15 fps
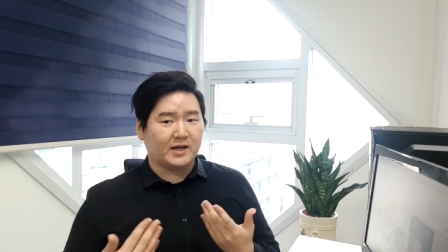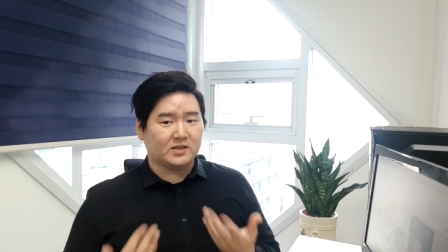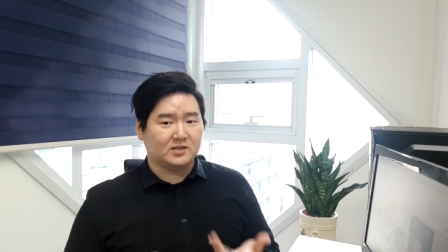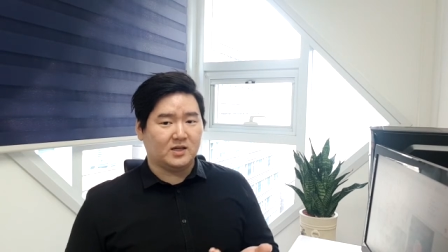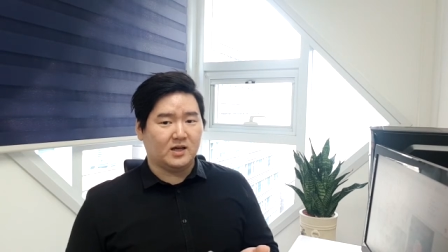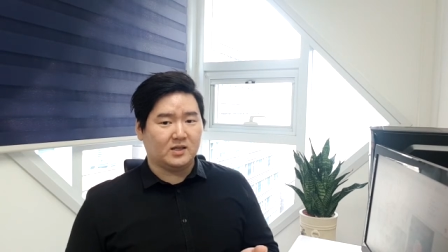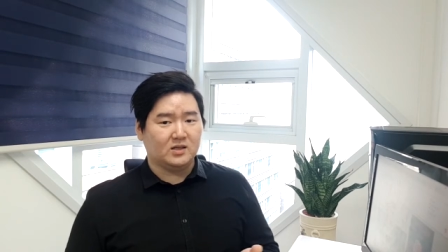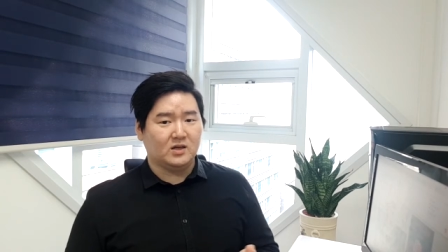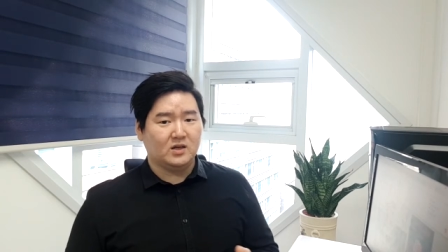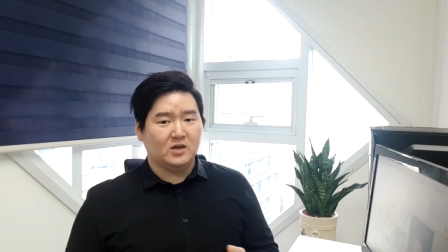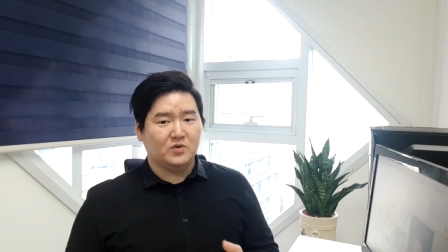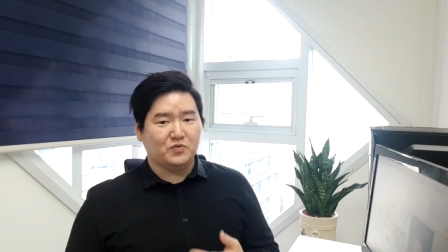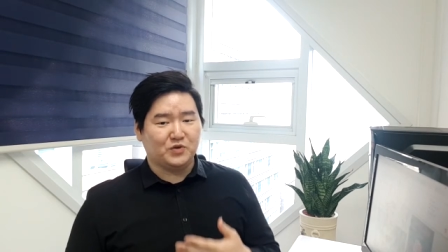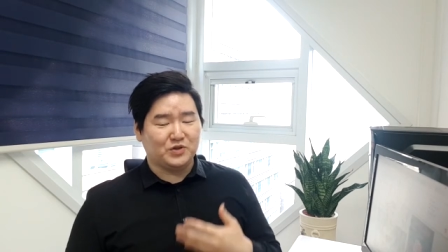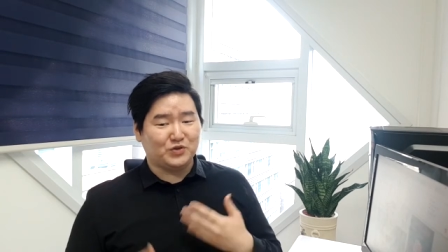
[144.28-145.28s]
to be like
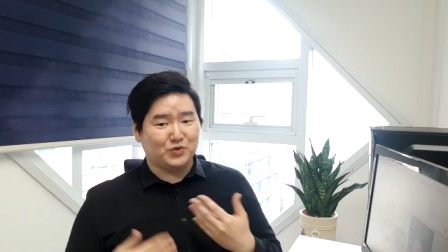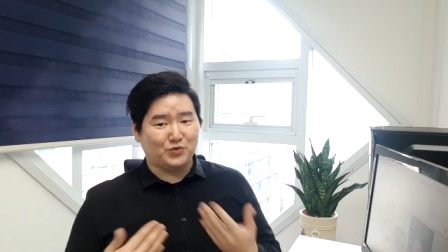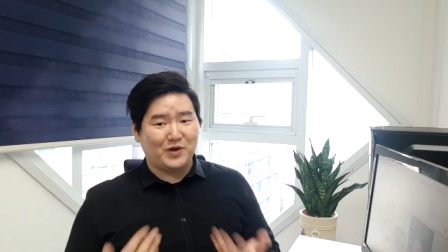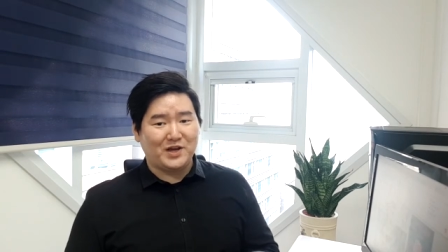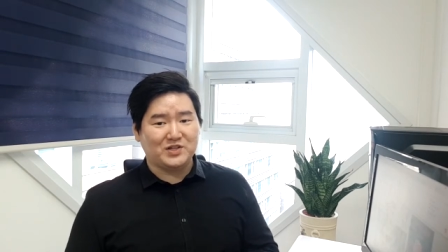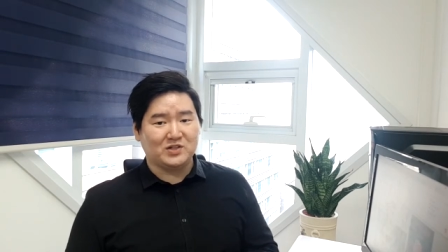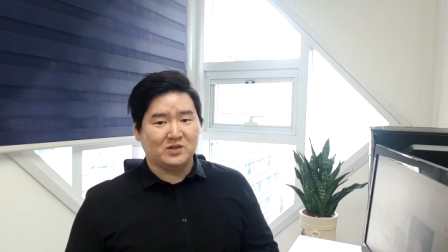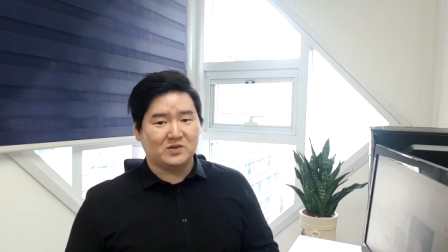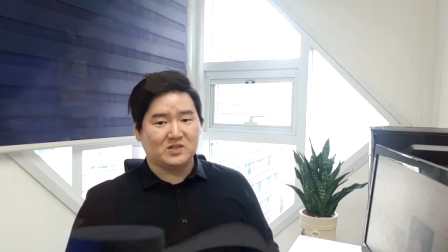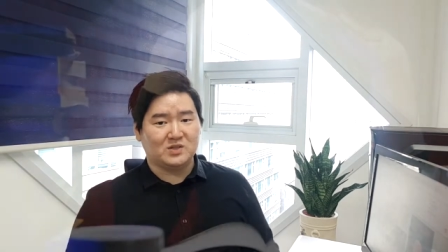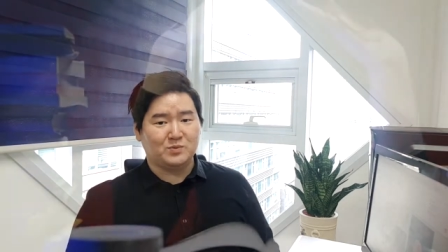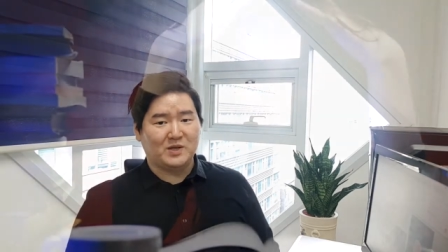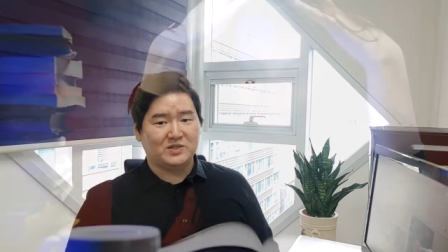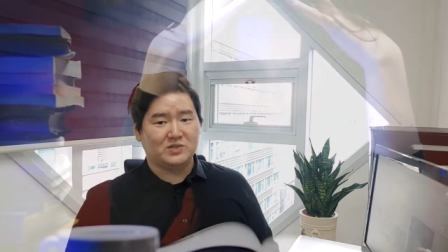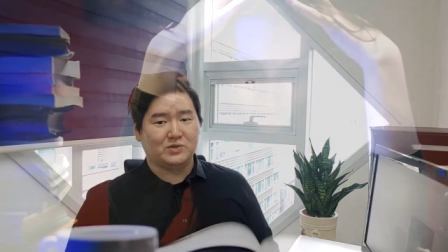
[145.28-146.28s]
that for the
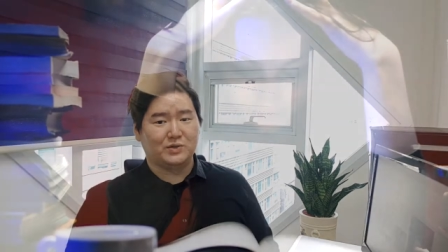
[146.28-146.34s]
duration of the